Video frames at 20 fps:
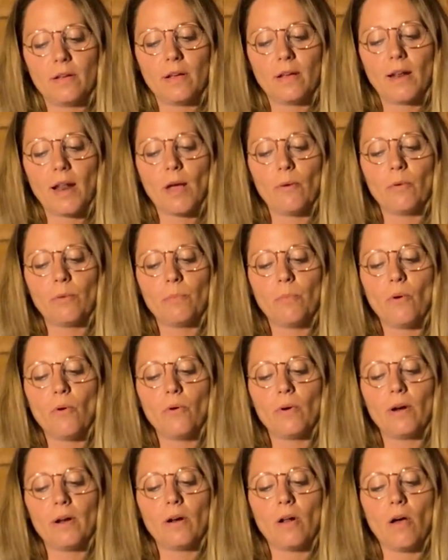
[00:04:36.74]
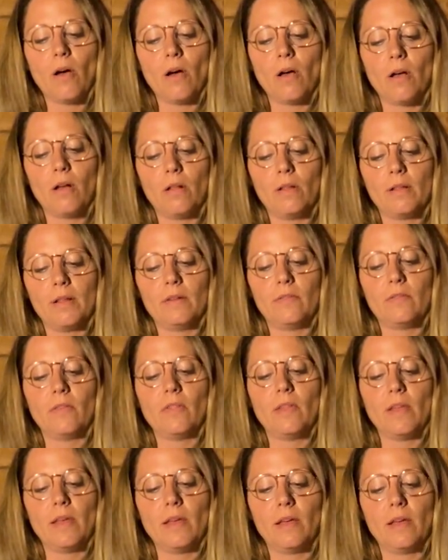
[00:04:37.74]
And I would pour it all into
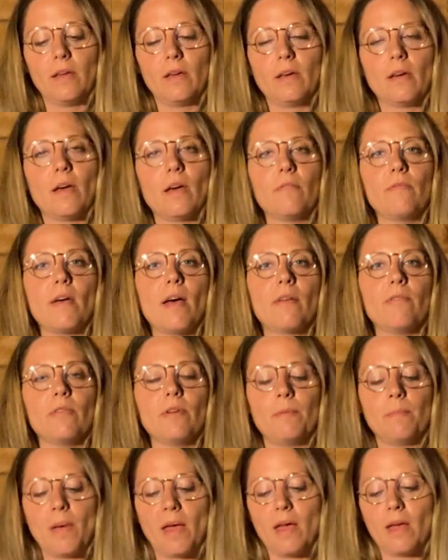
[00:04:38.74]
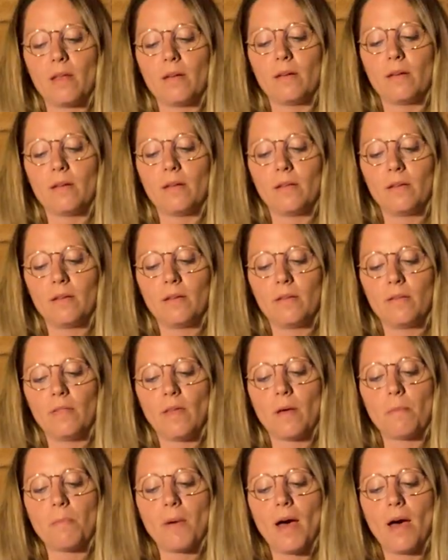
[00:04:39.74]
the ink of every pen
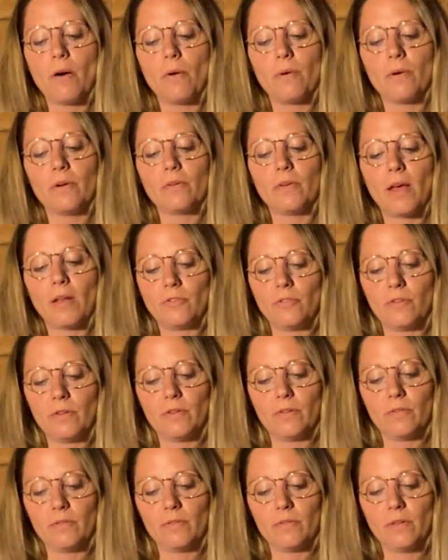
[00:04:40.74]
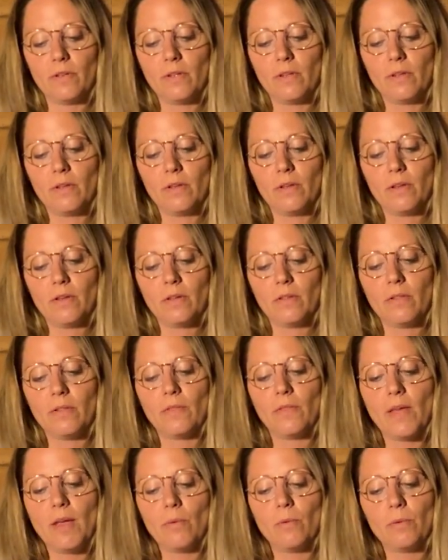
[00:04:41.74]
that power touches,
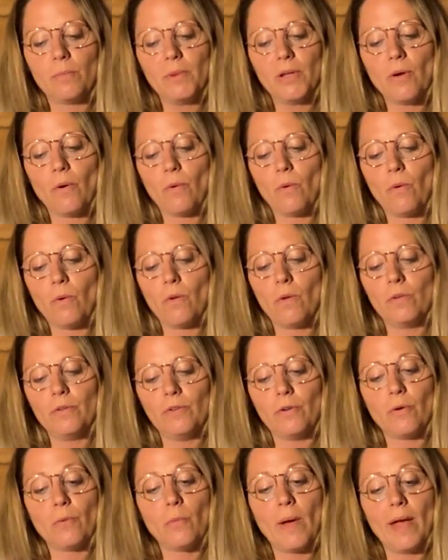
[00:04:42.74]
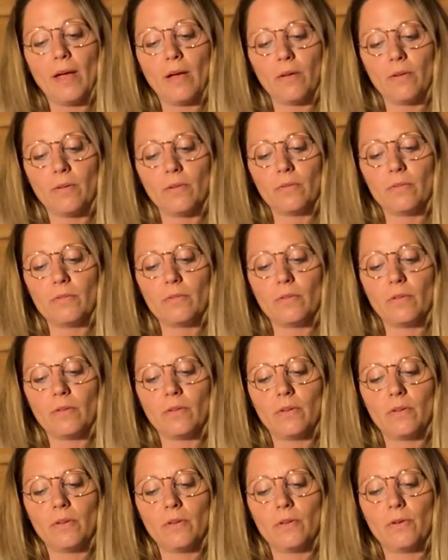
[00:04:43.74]
that they would behold your whales,
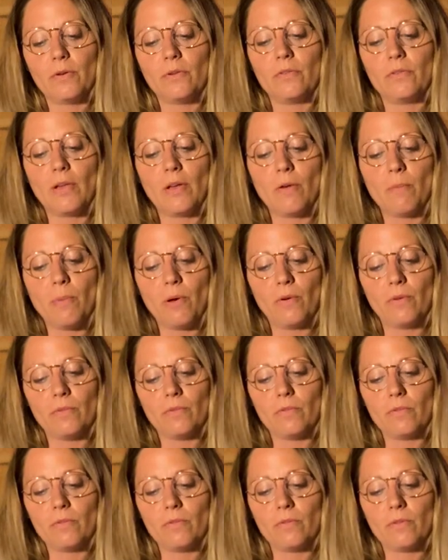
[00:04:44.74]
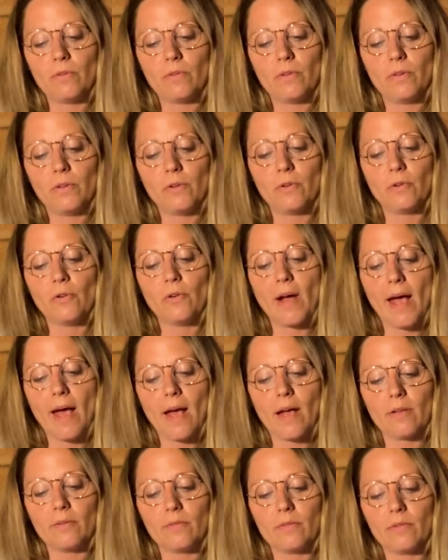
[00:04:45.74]
your sailboats, your
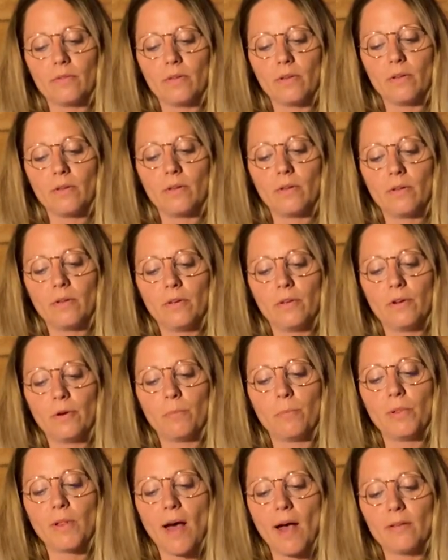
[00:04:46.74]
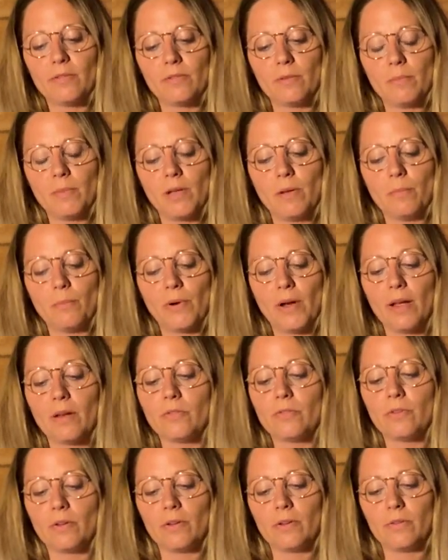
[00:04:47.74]
grass, your blossoming
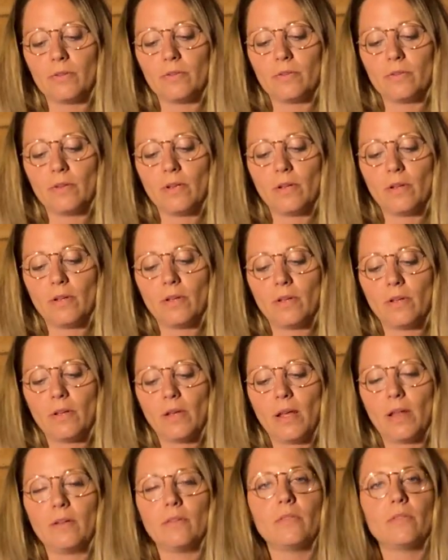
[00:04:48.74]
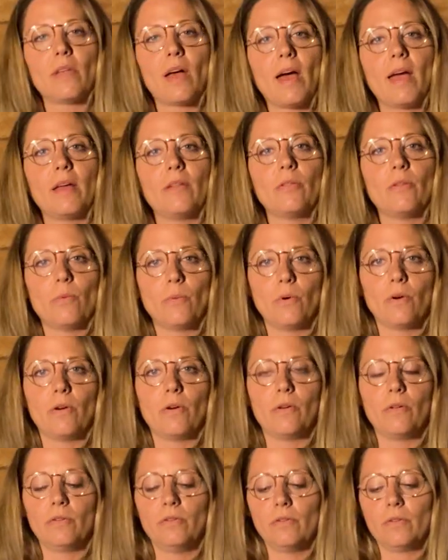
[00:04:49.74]
branches, and sign the
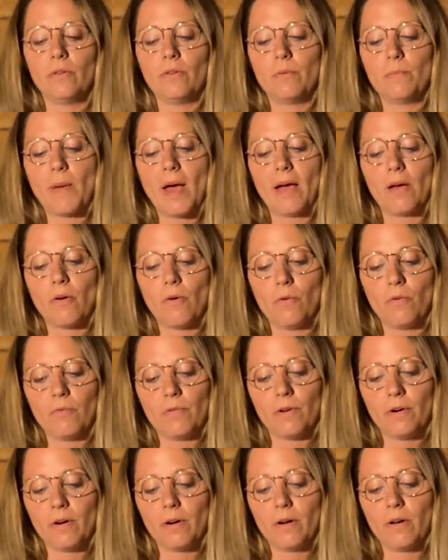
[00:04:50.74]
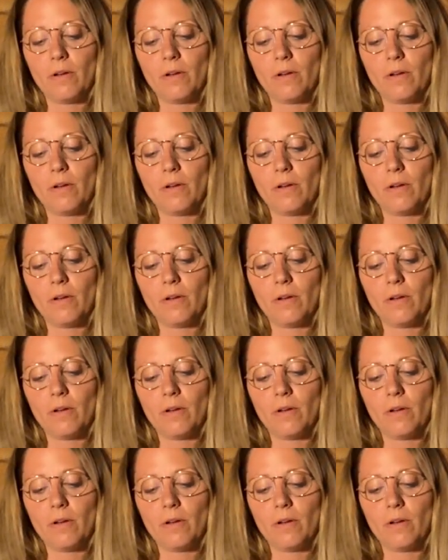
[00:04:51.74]
world back over